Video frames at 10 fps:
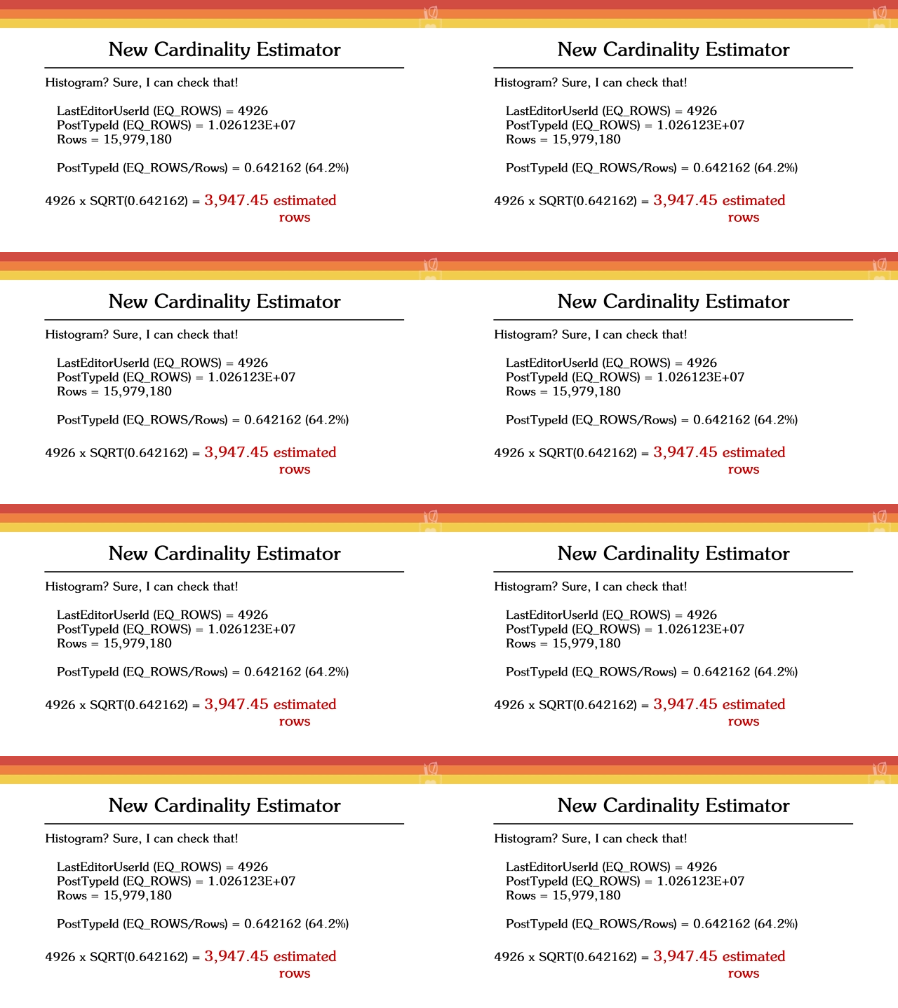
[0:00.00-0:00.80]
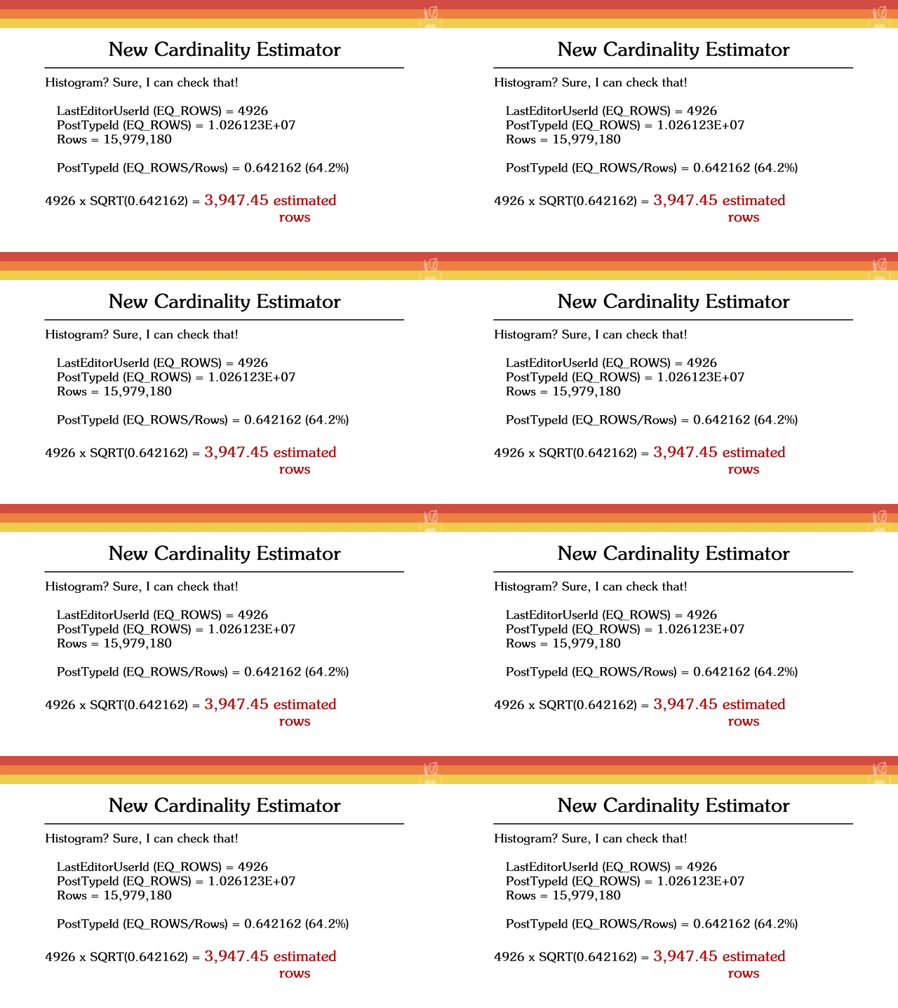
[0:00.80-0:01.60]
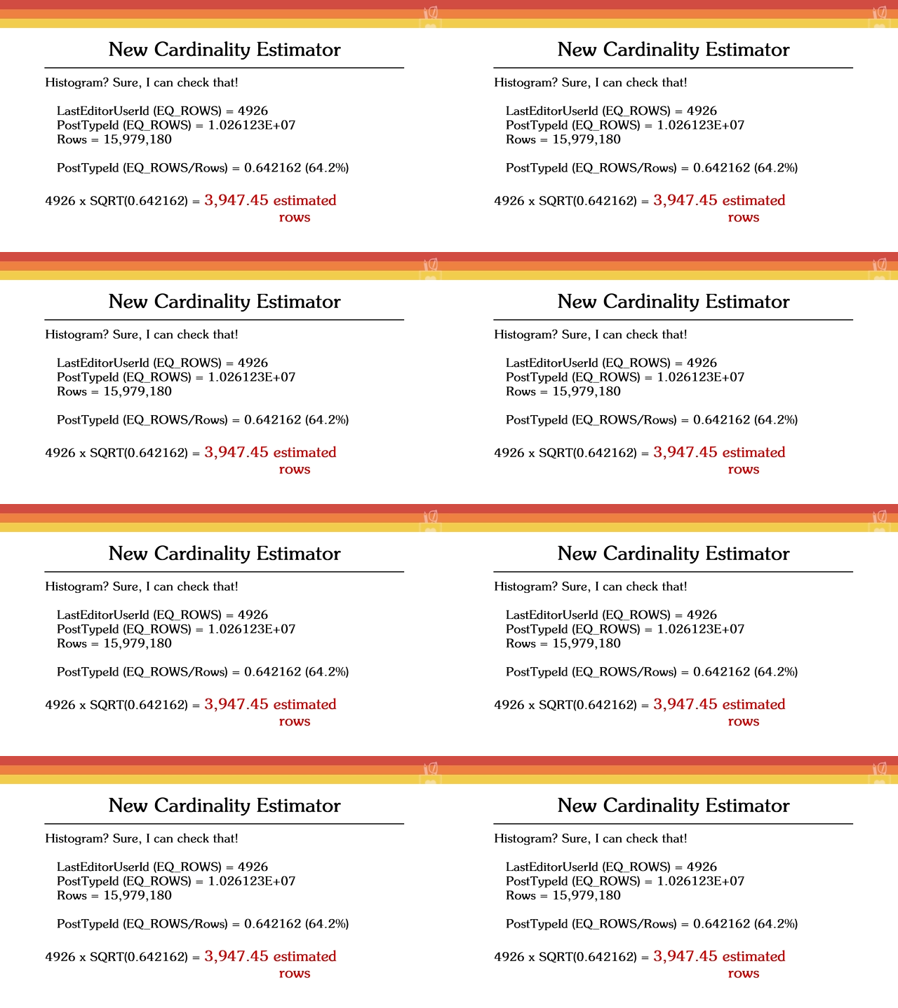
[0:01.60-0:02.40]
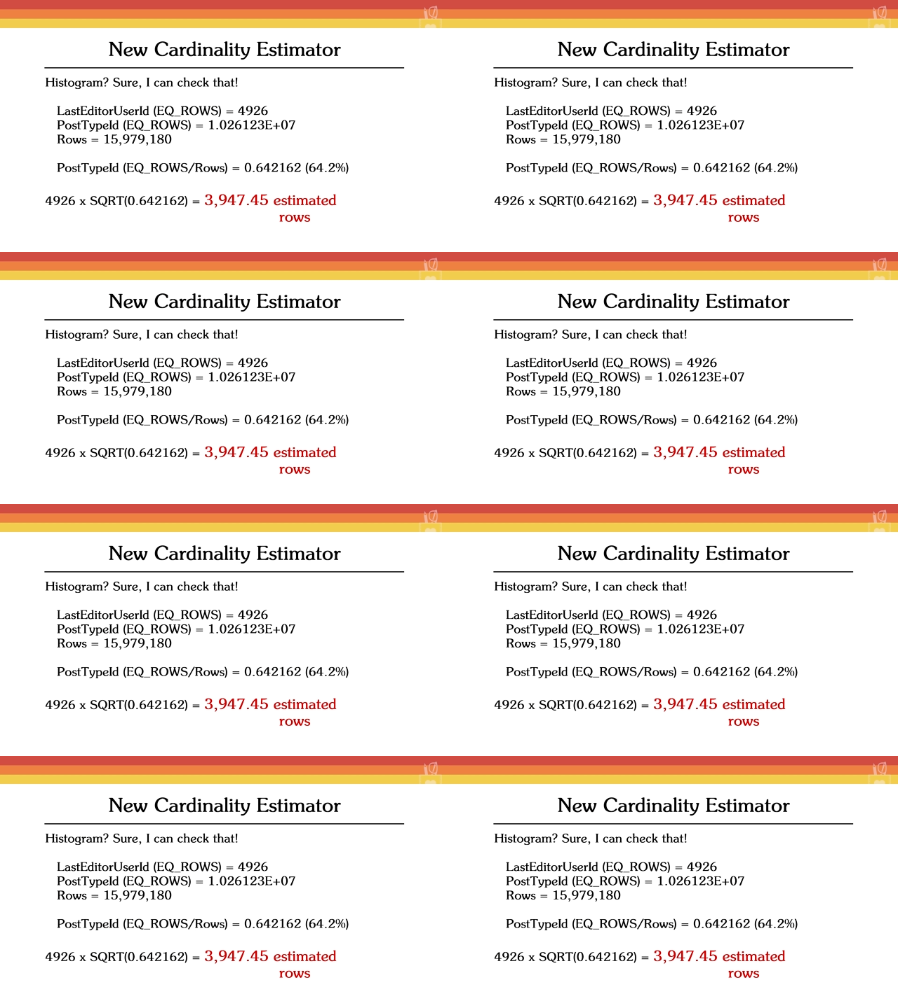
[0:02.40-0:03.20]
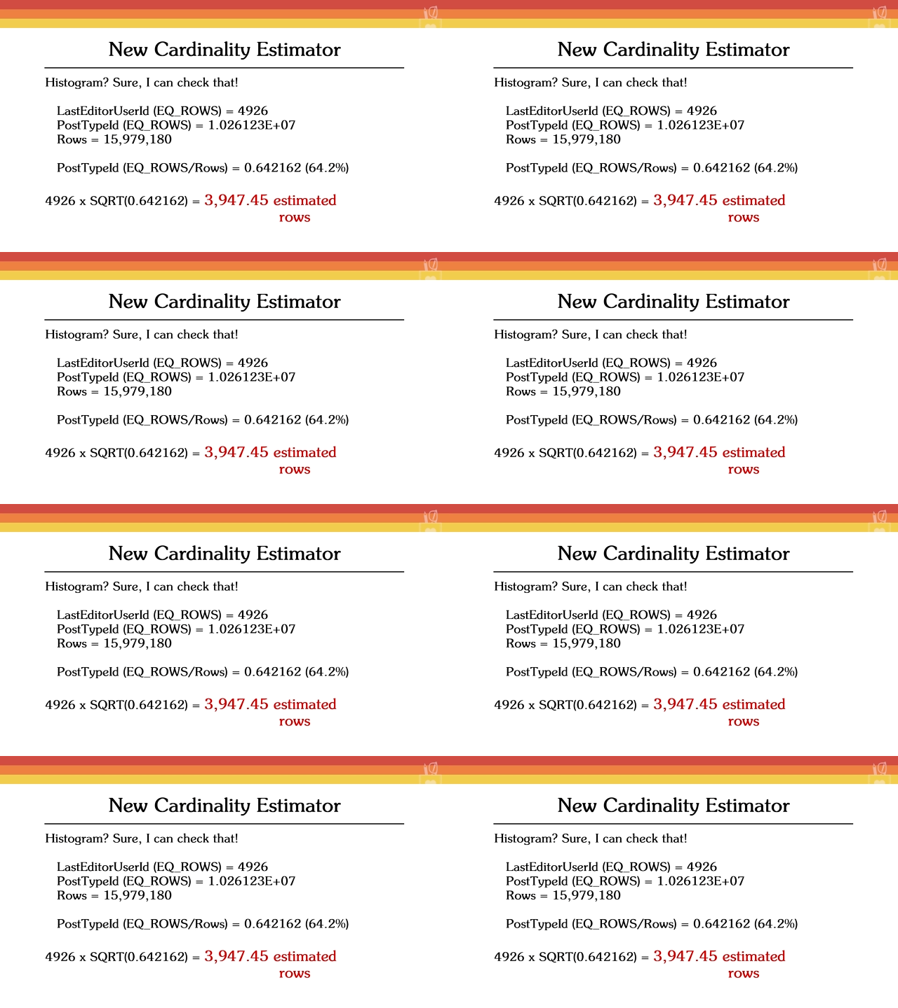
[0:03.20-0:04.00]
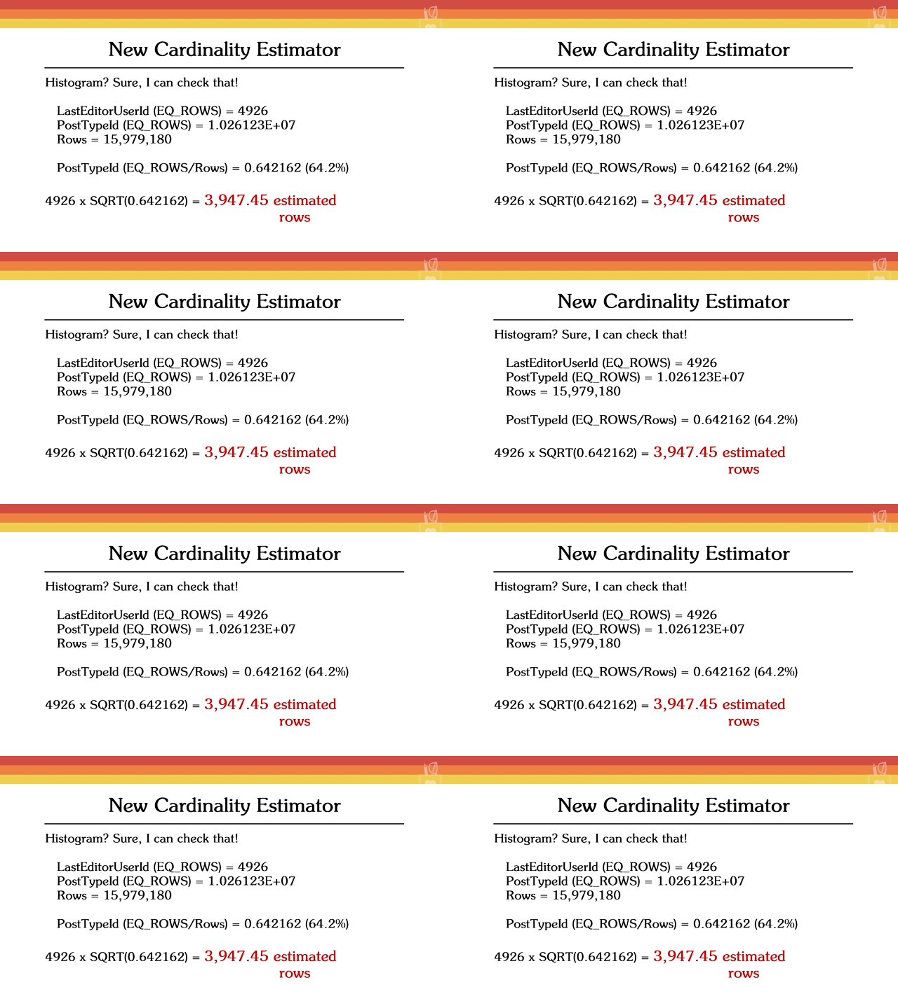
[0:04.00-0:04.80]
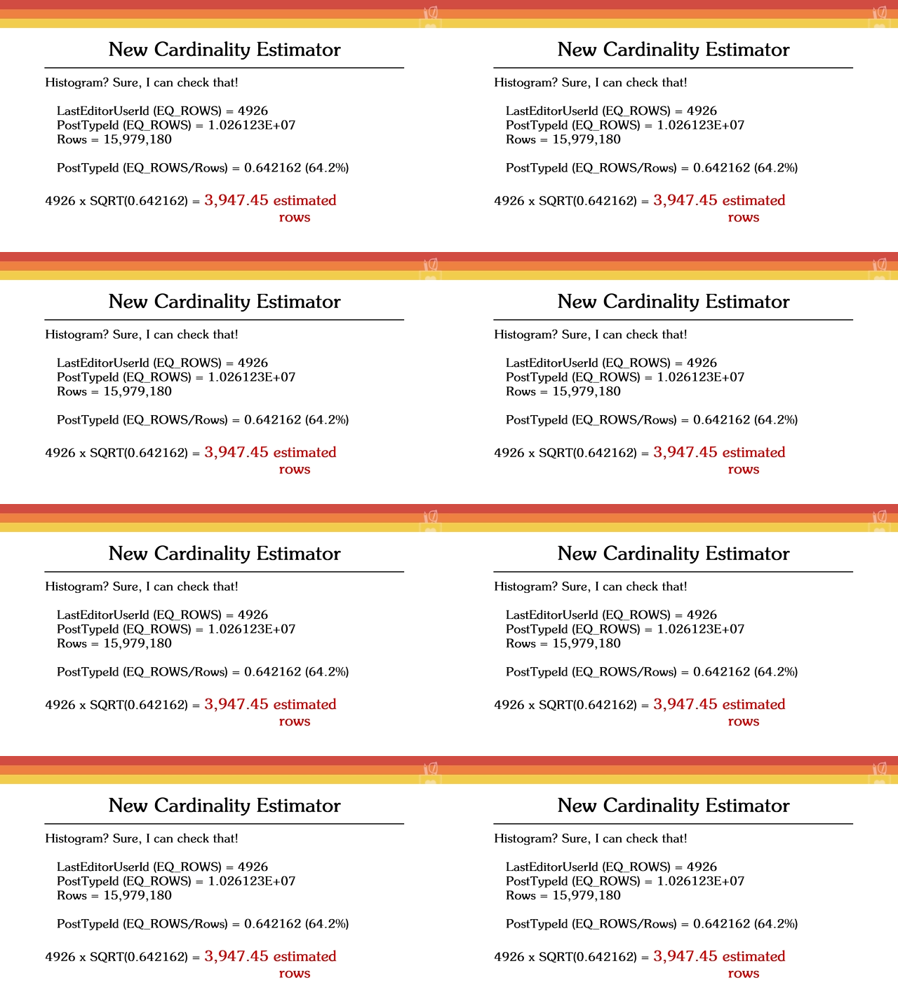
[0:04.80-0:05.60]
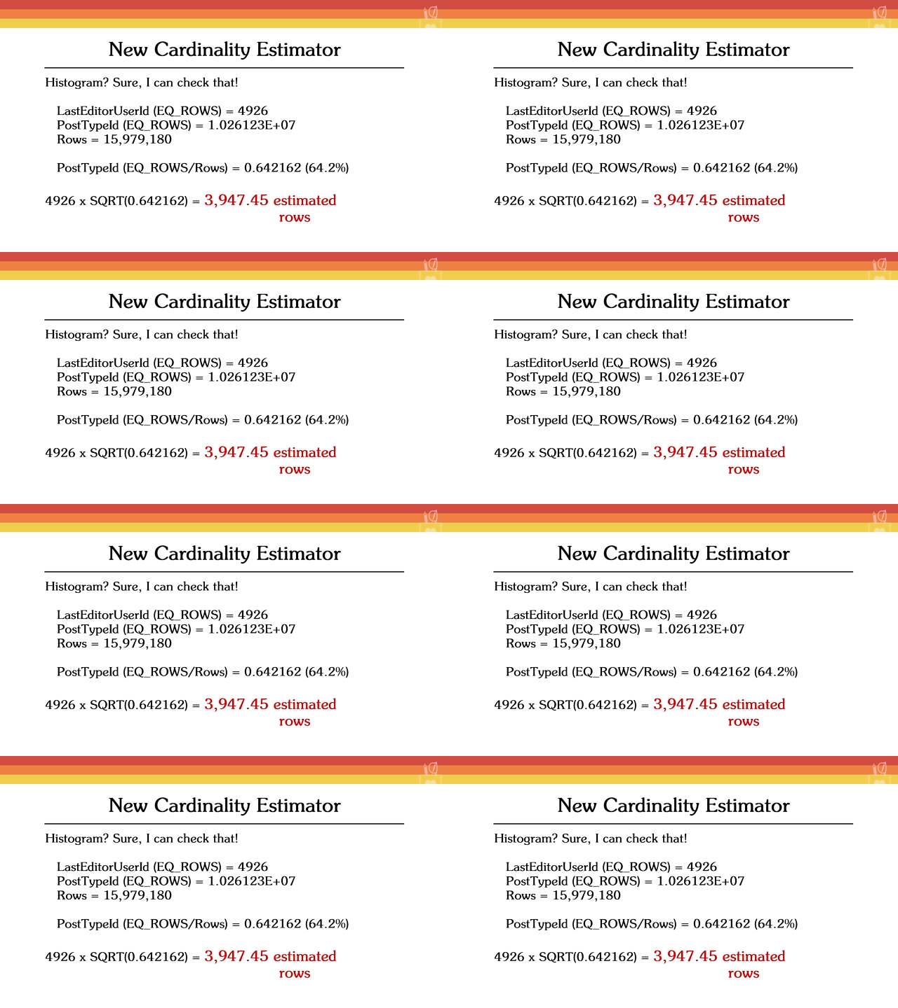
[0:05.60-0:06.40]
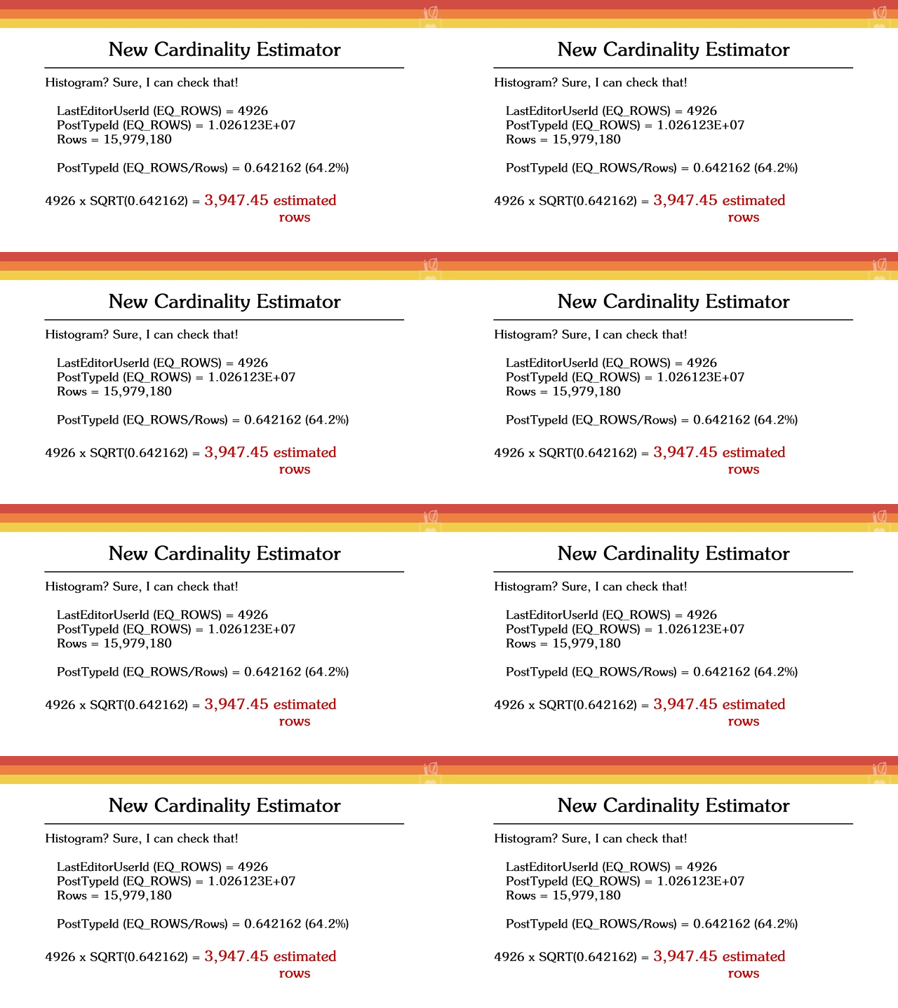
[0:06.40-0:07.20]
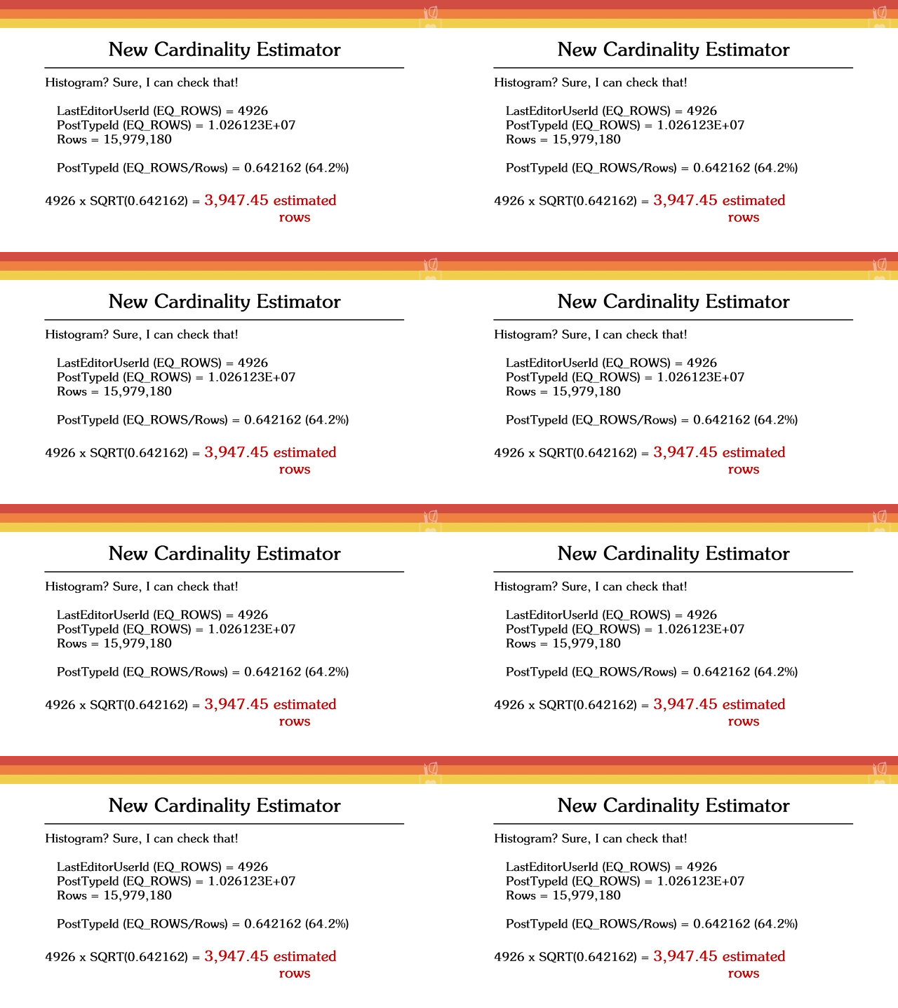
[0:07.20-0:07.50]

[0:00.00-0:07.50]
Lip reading: No face is visible, so there are no lips to read.